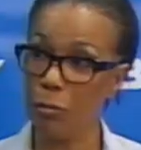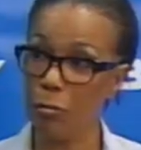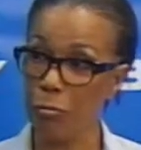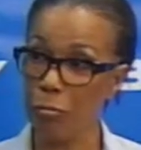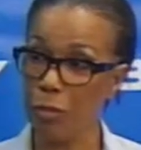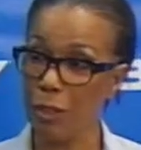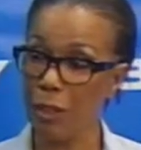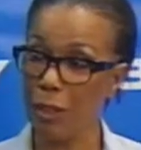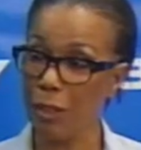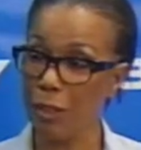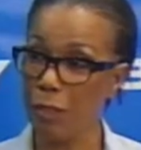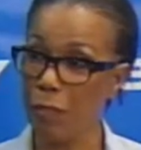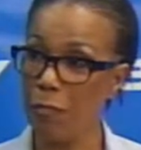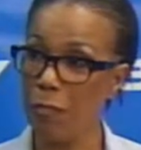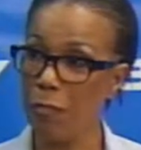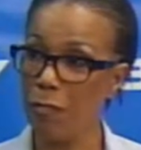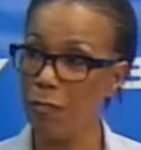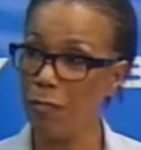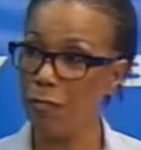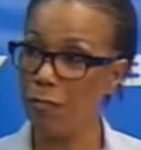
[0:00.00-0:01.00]
afraid of
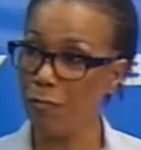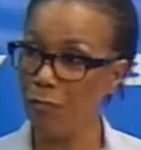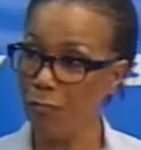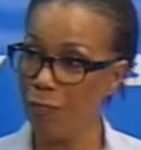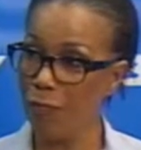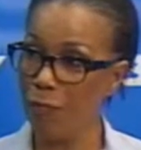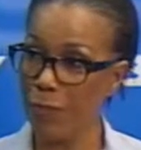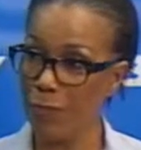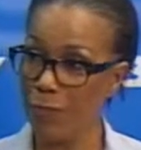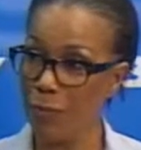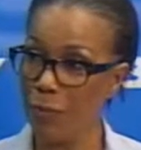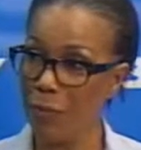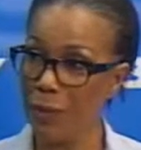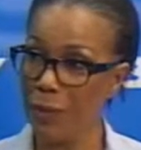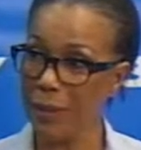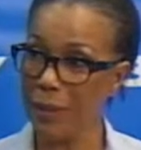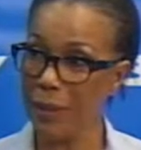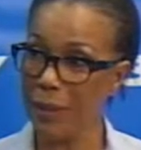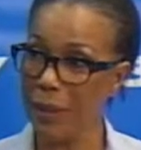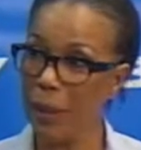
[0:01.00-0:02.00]
messing
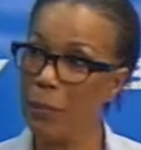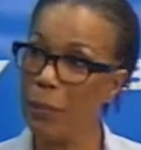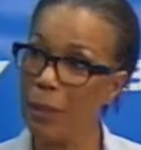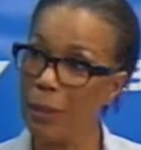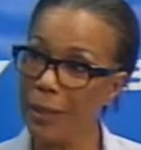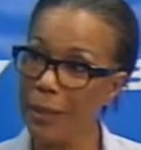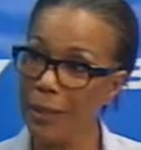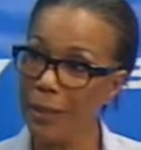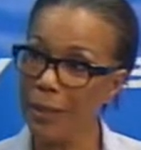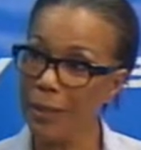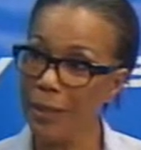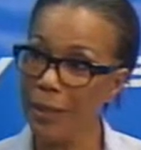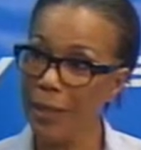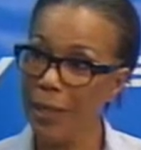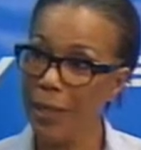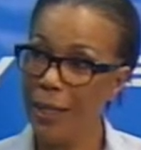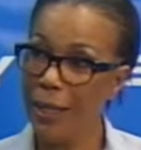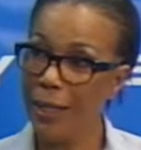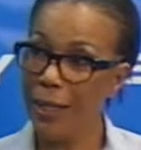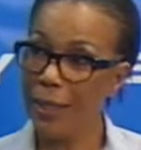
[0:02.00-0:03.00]
with the stomach. So,
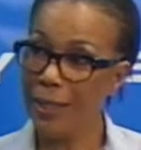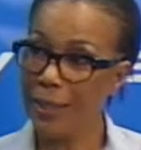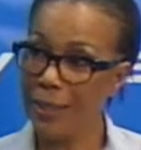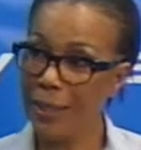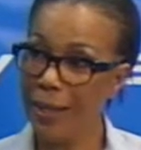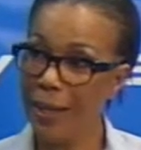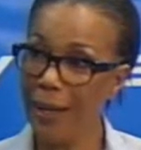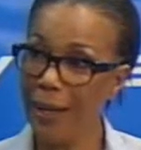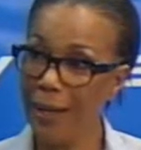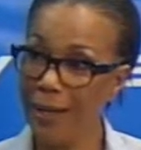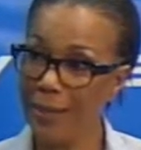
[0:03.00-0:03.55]
yeah.